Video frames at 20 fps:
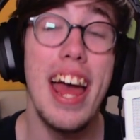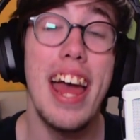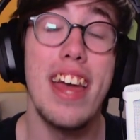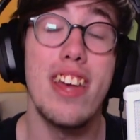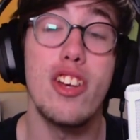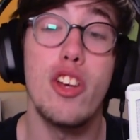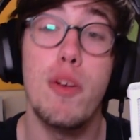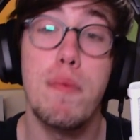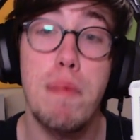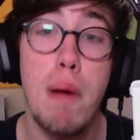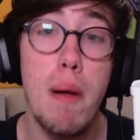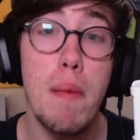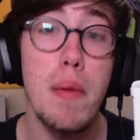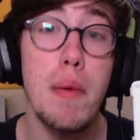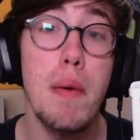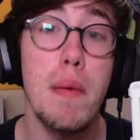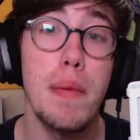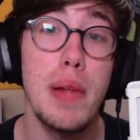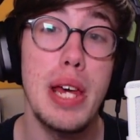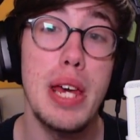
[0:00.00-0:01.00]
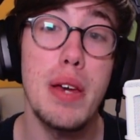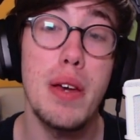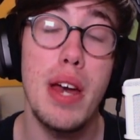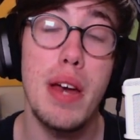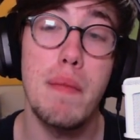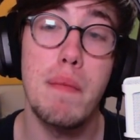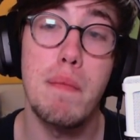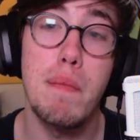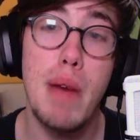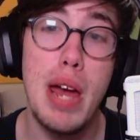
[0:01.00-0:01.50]
you probably
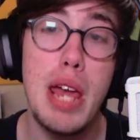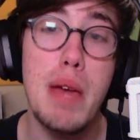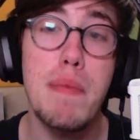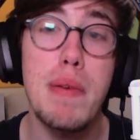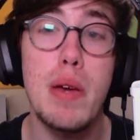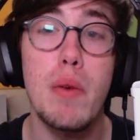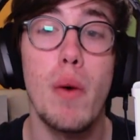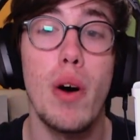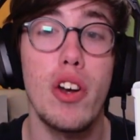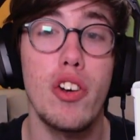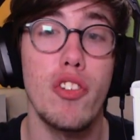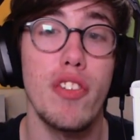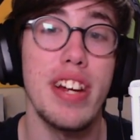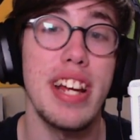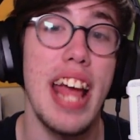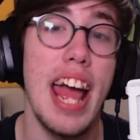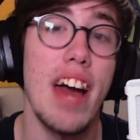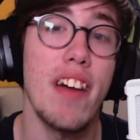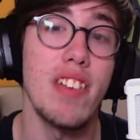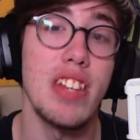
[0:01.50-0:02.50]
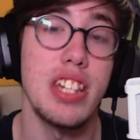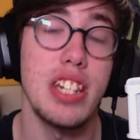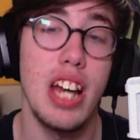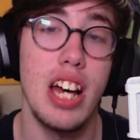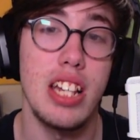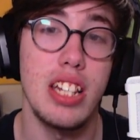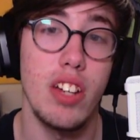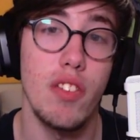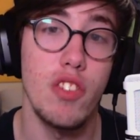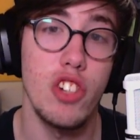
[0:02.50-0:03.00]
may be wondering how this
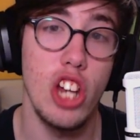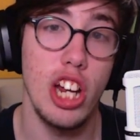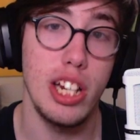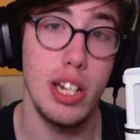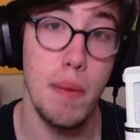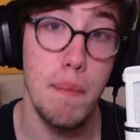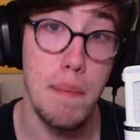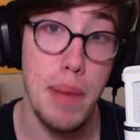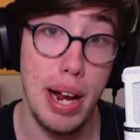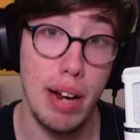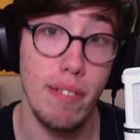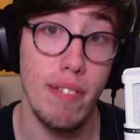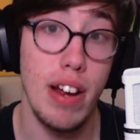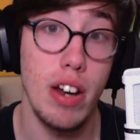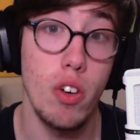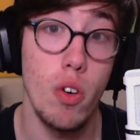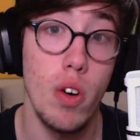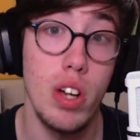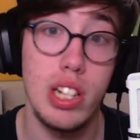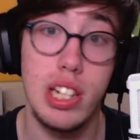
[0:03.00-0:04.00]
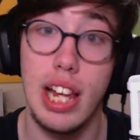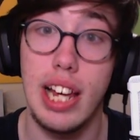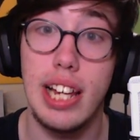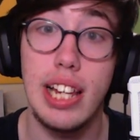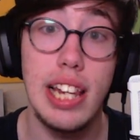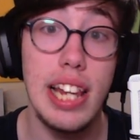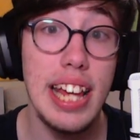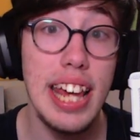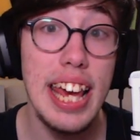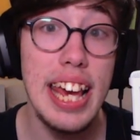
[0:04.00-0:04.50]
does at rejecting background noise like
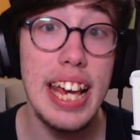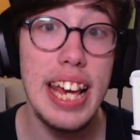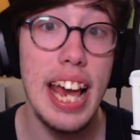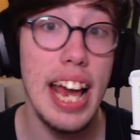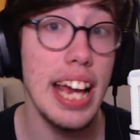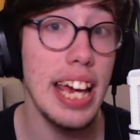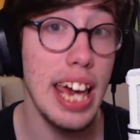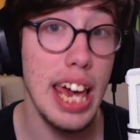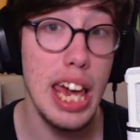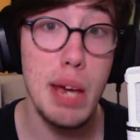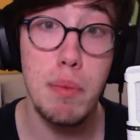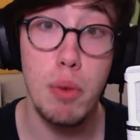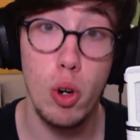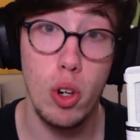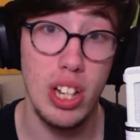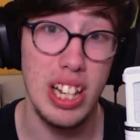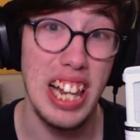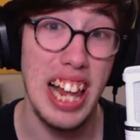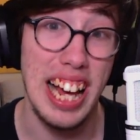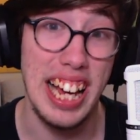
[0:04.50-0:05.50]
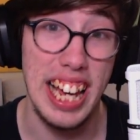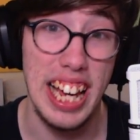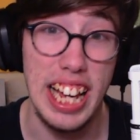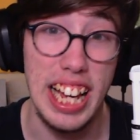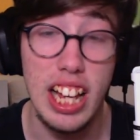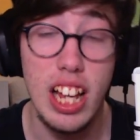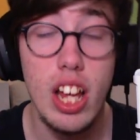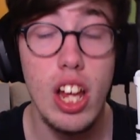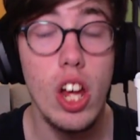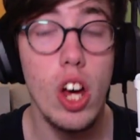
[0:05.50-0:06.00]
clicking and keyboard
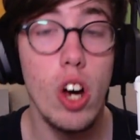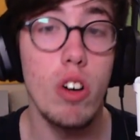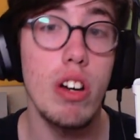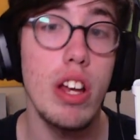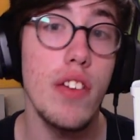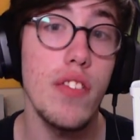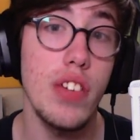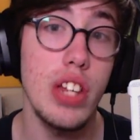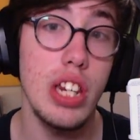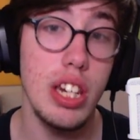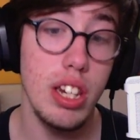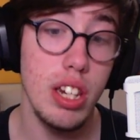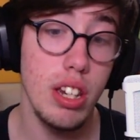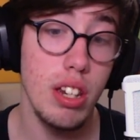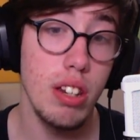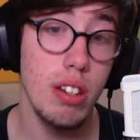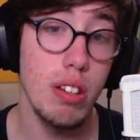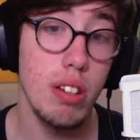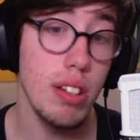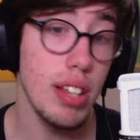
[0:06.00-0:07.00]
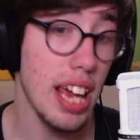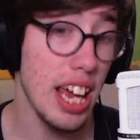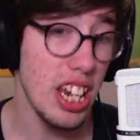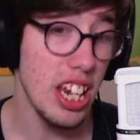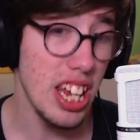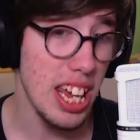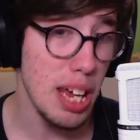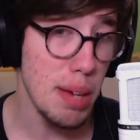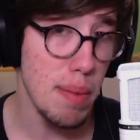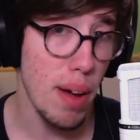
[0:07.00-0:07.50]
clacking, or even, can you
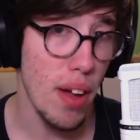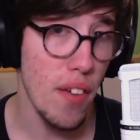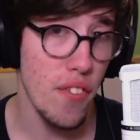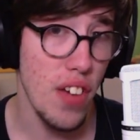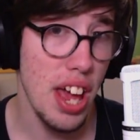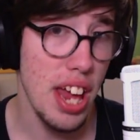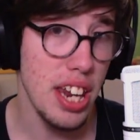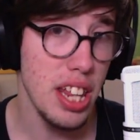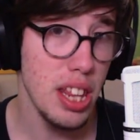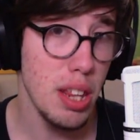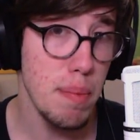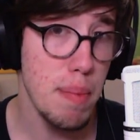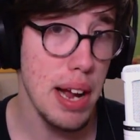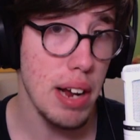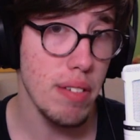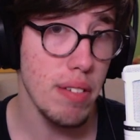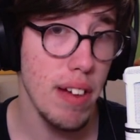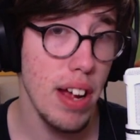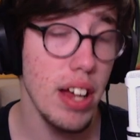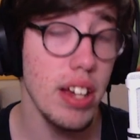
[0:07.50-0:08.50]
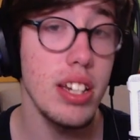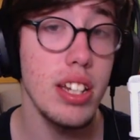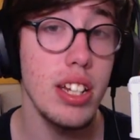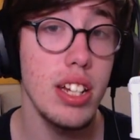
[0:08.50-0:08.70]
hear my fan in the background?